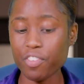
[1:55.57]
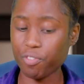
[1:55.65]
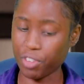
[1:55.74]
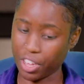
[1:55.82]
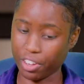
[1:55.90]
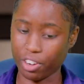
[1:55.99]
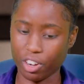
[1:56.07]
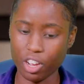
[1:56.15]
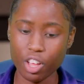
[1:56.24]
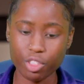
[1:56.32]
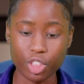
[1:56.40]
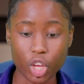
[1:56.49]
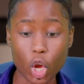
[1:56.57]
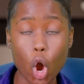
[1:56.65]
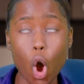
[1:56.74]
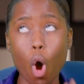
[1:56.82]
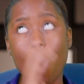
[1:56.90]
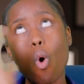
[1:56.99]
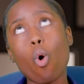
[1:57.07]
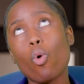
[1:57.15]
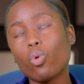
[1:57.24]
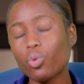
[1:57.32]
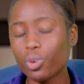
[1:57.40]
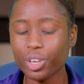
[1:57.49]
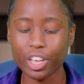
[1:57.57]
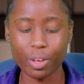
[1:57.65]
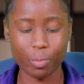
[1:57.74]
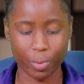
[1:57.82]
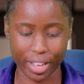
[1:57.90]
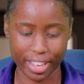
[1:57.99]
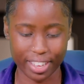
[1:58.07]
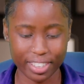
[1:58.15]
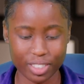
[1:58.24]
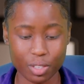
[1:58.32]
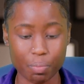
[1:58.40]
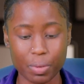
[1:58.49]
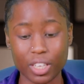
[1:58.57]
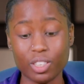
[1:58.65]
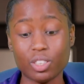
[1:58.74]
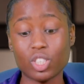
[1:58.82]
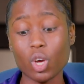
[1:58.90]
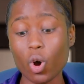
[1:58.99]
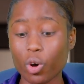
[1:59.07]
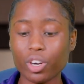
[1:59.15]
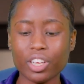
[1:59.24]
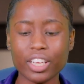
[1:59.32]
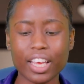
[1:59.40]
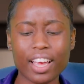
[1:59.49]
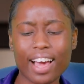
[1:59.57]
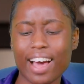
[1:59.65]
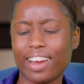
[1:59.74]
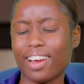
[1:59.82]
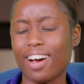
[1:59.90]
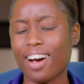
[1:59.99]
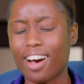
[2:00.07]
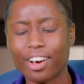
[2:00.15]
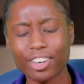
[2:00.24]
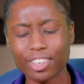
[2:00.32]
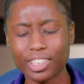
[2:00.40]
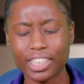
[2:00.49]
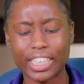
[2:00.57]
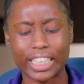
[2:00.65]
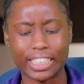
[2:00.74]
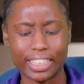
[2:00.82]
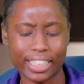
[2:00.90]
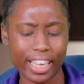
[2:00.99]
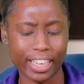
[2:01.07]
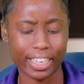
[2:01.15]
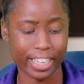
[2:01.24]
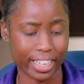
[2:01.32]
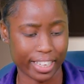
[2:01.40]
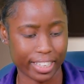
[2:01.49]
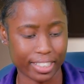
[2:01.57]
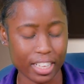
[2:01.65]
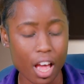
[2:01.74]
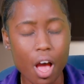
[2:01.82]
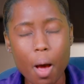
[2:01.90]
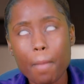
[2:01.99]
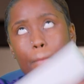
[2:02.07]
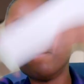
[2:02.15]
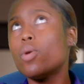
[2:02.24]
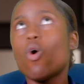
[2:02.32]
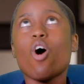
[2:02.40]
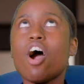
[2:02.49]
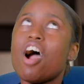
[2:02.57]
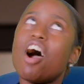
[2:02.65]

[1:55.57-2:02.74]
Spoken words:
I figured the only way to be totally and utterly content is more